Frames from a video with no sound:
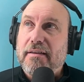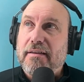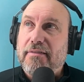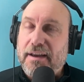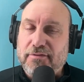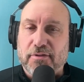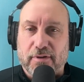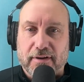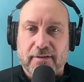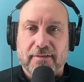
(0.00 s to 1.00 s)
factory
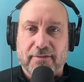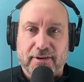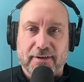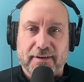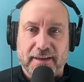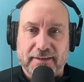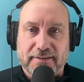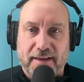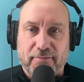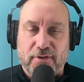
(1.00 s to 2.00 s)
work, where it's,
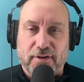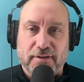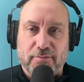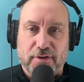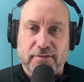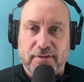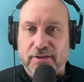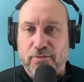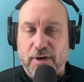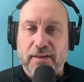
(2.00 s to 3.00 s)
I'm going to put
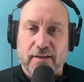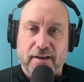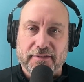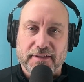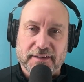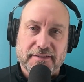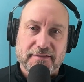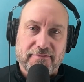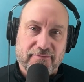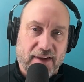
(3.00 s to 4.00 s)
this wheel on this
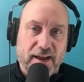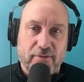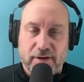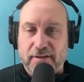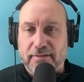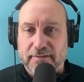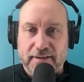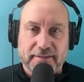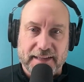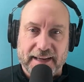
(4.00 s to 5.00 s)
flywheel
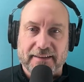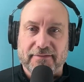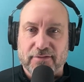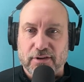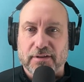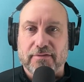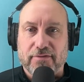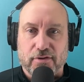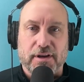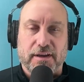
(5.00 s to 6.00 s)
on thing for
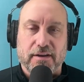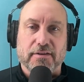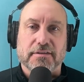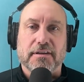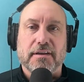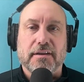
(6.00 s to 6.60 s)
40 years.